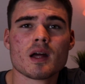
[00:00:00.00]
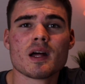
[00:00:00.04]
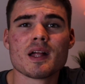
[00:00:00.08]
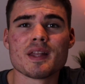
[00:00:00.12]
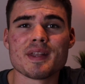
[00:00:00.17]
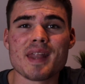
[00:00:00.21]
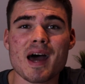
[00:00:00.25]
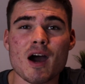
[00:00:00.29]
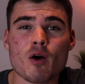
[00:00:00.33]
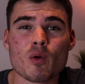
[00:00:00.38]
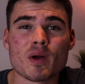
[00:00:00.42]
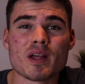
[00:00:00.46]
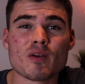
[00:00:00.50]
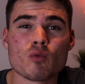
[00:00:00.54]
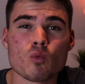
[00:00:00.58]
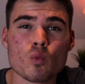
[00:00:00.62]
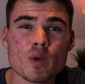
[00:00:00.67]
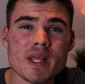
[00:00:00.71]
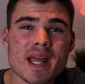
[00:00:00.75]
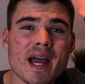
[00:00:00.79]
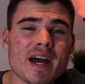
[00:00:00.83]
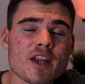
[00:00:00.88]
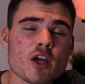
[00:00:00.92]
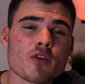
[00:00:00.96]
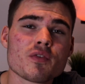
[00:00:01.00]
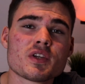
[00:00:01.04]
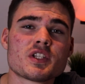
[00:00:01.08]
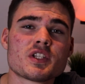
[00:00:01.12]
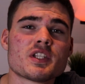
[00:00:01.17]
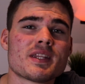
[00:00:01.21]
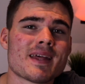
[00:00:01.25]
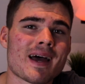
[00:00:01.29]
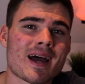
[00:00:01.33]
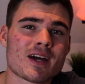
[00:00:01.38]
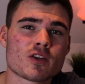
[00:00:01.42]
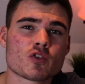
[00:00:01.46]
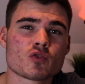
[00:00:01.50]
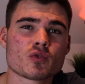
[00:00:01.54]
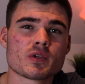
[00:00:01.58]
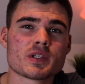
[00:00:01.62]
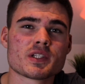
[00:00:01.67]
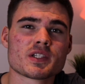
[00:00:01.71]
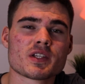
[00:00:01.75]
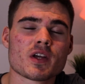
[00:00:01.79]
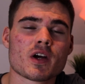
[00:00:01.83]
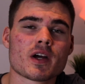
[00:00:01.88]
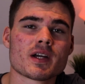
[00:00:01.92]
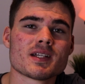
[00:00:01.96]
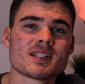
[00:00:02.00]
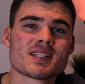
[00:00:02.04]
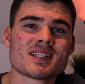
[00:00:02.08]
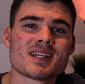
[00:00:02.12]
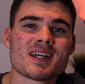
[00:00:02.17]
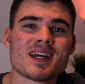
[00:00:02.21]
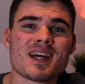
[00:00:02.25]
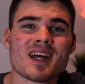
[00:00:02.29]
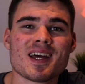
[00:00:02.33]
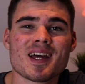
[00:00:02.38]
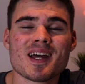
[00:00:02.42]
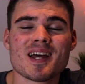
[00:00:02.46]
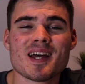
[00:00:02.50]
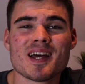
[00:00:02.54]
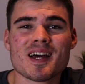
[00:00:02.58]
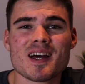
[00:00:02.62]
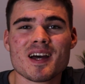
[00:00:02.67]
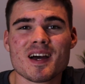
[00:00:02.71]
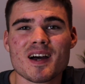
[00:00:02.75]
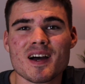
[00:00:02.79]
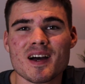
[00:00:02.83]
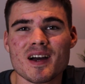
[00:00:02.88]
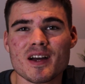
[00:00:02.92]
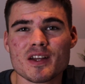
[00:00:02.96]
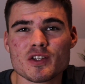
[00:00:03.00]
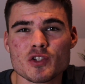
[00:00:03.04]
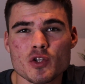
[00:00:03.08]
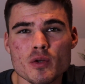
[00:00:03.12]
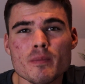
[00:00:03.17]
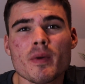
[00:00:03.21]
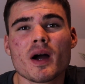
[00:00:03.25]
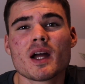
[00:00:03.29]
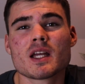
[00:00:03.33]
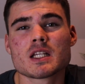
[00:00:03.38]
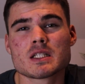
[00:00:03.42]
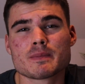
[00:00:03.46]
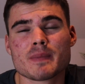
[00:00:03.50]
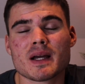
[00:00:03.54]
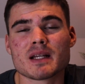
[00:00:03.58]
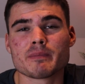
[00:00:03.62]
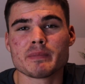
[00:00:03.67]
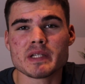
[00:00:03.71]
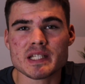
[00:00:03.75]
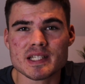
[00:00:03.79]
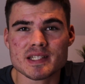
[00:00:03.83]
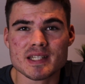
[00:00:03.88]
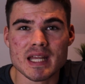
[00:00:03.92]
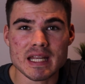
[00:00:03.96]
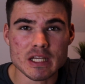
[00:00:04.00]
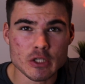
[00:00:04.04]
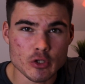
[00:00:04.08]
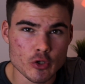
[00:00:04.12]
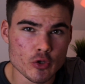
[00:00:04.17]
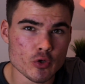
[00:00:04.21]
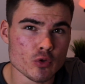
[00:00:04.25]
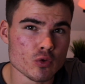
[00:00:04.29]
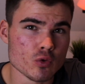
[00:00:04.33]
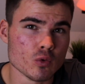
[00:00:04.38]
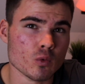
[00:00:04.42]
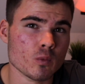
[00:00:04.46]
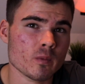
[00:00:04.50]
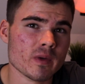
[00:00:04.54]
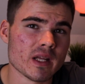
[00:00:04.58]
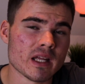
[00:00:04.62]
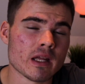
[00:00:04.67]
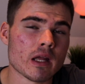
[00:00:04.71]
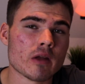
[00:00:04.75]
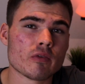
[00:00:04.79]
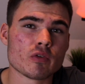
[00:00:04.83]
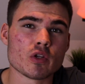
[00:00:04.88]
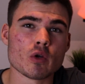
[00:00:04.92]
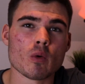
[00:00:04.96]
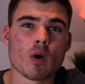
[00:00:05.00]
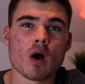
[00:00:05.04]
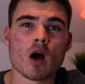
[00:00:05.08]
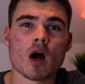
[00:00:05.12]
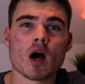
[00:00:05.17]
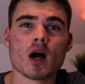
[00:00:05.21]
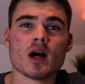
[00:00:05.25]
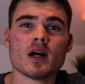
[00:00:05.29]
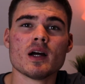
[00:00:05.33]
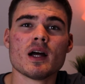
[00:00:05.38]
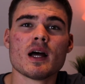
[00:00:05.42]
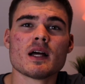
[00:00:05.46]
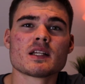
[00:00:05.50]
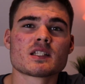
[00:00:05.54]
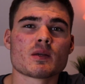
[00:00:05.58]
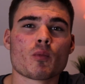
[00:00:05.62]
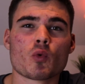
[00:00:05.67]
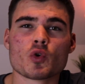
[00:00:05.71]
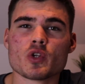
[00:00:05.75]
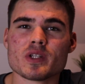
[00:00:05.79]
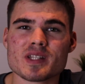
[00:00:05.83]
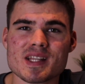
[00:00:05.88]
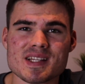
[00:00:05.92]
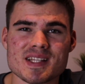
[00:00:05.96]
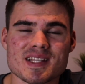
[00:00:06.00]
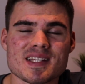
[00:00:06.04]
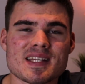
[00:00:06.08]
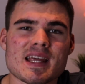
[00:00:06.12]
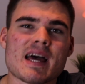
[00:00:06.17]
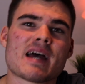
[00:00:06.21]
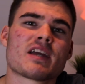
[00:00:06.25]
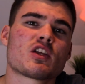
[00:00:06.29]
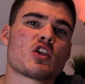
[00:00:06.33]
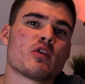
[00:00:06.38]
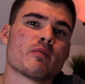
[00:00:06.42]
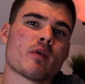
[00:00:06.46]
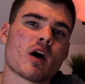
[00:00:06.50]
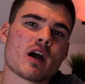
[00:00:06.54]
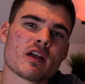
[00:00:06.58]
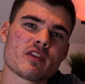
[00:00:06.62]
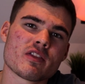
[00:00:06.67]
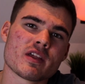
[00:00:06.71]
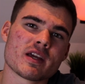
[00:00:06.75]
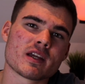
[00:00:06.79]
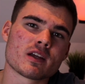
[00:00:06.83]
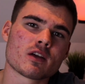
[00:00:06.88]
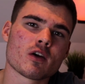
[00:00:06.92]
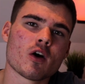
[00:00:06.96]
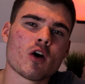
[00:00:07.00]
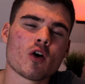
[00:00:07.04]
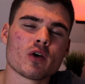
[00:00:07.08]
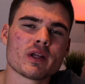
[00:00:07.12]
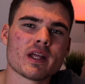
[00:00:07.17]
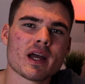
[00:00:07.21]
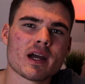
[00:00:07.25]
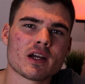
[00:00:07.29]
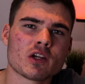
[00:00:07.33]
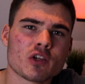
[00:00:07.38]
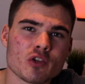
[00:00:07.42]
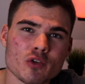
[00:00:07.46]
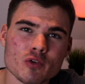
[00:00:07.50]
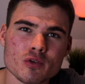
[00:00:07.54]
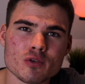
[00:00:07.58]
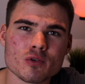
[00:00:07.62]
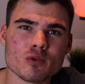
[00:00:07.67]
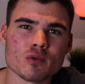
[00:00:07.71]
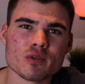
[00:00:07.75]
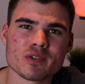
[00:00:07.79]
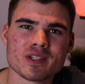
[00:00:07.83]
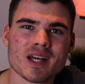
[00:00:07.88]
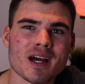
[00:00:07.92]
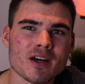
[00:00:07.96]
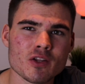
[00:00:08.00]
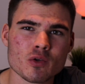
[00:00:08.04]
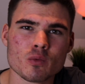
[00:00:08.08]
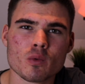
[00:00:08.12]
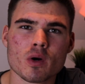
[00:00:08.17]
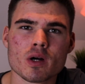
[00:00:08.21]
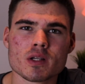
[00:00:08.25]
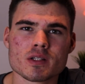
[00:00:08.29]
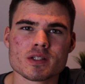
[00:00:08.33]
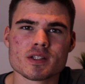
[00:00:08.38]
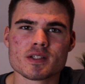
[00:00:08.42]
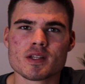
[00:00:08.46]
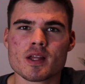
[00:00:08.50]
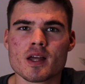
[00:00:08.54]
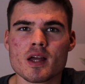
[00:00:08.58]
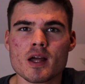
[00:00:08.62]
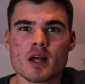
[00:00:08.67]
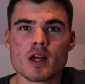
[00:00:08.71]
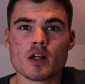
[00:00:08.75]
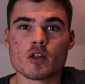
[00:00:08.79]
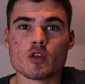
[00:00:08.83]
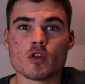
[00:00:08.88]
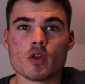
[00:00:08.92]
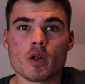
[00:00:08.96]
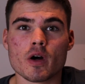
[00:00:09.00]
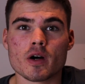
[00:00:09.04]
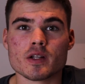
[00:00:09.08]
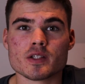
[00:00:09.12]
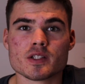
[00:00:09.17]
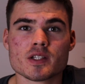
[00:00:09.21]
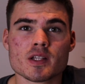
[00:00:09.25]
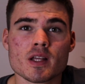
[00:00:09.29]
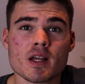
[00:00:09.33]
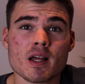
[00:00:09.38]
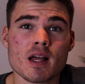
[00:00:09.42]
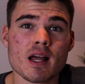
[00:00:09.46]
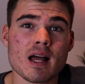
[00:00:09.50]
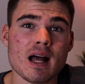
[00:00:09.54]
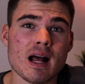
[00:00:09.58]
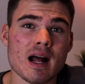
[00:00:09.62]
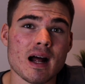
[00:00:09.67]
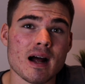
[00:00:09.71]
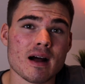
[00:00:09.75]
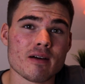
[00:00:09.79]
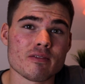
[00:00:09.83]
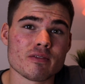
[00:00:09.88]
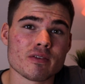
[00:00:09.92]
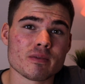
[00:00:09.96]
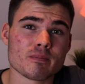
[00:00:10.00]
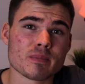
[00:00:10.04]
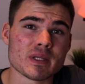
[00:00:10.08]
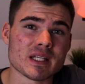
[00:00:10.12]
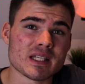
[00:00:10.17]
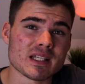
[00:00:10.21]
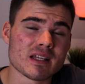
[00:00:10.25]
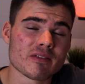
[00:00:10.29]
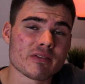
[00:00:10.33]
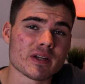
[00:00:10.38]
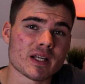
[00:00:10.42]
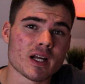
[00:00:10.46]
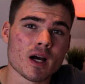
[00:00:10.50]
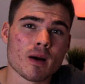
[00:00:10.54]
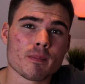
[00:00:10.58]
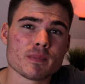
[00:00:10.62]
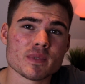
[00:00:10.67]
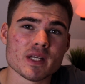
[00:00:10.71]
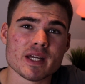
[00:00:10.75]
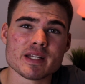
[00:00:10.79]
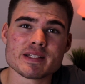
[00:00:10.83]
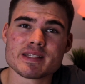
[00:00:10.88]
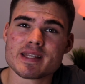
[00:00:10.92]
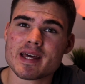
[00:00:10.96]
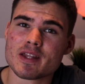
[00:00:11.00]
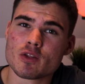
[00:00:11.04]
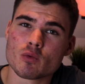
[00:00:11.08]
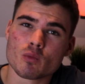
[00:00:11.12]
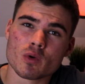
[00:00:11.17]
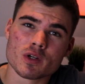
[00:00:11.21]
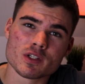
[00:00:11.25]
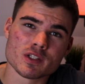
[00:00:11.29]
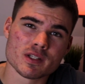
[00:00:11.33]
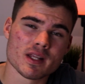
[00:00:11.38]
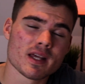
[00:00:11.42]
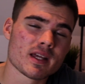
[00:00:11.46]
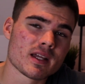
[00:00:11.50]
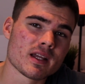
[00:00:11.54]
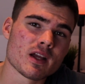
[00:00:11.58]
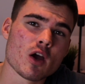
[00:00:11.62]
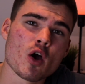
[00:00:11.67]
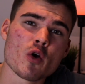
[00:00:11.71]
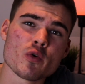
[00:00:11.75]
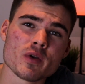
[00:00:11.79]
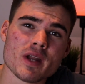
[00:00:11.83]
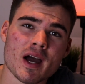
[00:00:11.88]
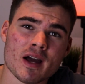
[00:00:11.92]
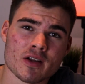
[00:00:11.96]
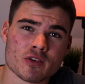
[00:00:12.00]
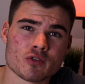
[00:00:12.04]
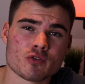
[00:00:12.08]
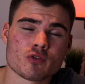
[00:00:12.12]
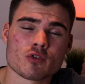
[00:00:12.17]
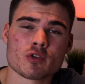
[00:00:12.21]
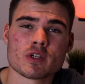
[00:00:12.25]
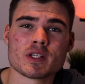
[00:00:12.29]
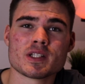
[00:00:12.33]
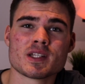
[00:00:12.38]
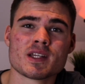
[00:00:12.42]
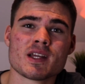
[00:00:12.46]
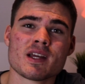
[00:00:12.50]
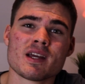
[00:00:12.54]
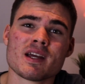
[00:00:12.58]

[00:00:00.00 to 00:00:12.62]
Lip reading: Now, if we head over to the Android side, you might expect me to say Google. If you are someone who's into tech, you might think, oh yeah, Google, they're the ones that have been giving updates. They're the ones, they own Android.